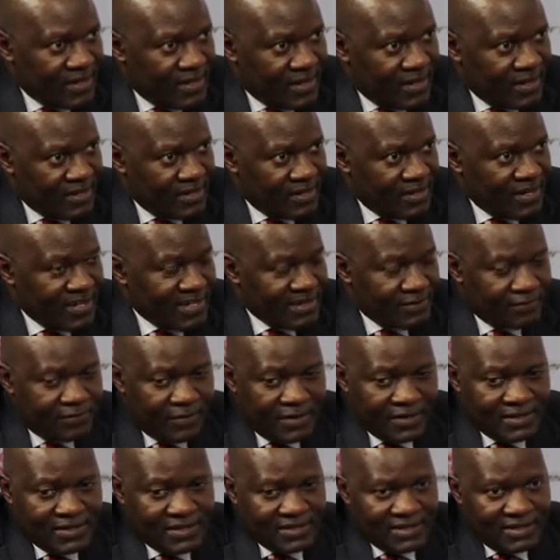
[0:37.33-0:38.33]
and the next
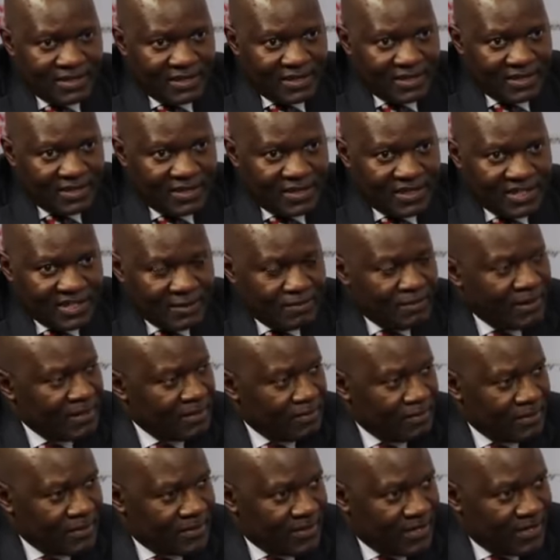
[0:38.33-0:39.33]
phase is the smart
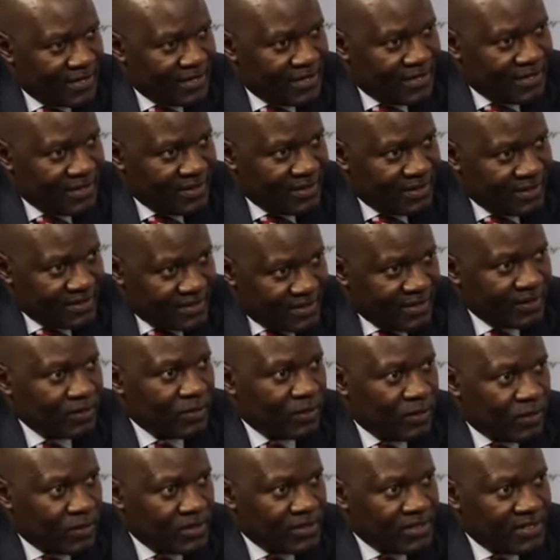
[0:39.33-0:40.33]
metering
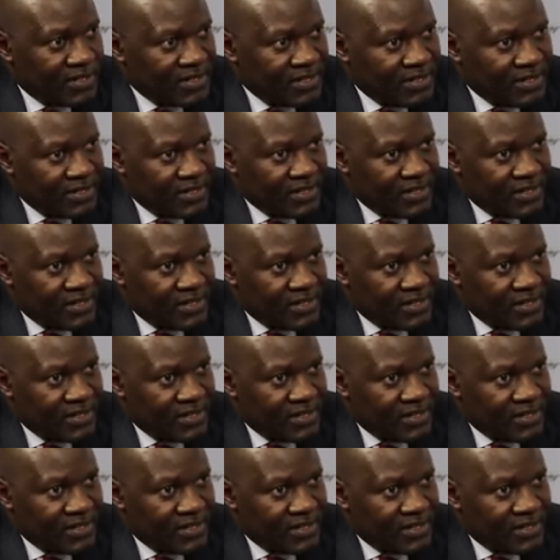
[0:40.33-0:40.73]
technology.